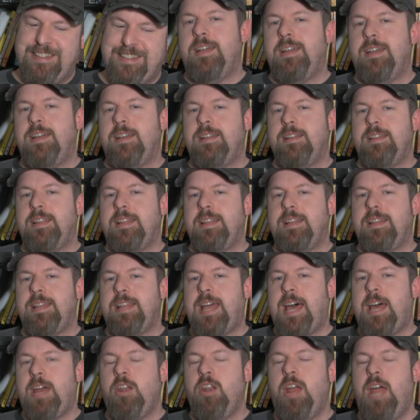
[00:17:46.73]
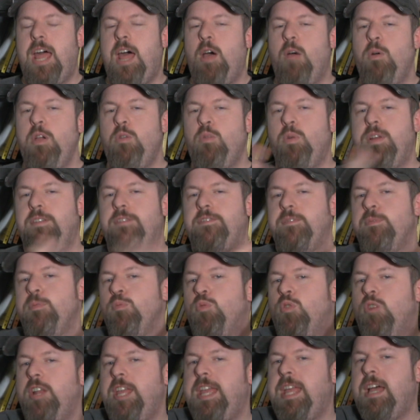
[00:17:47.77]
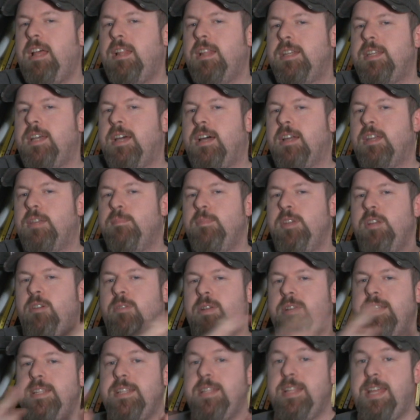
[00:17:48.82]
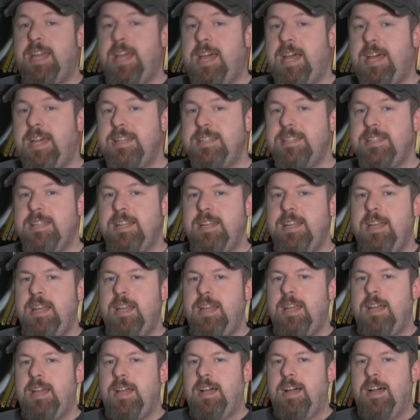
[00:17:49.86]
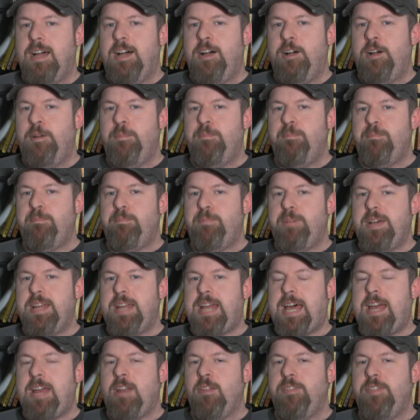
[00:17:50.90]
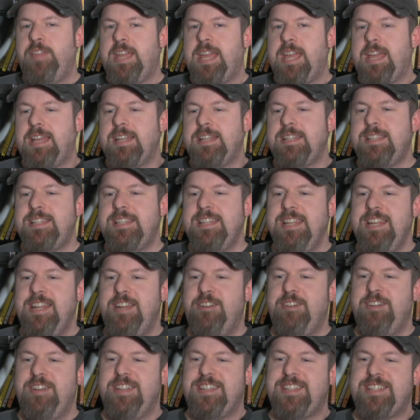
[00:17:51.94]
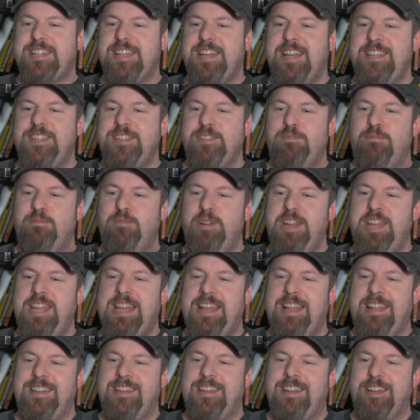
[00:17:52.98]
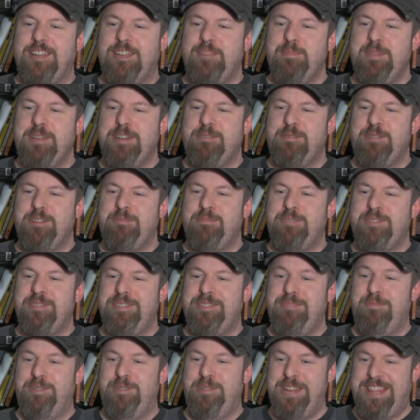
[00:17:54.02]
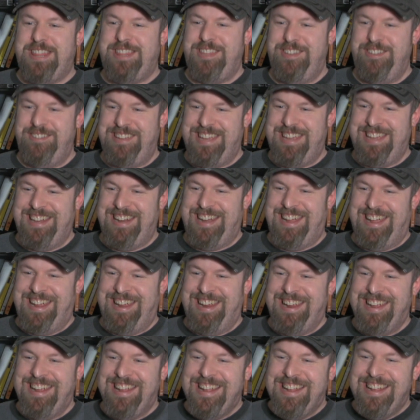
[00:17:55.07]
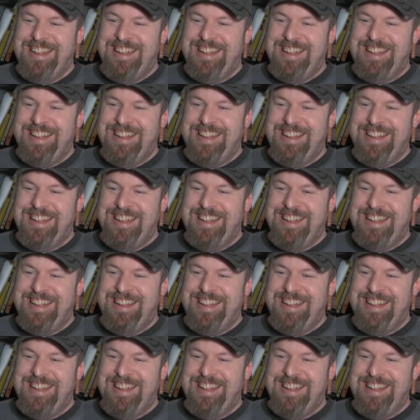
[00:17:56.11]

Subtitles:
I don't know how we went from the Woody Allen documentary to that, but I don't think I can sit here and discuss a Woody Allen documentary with you, can I?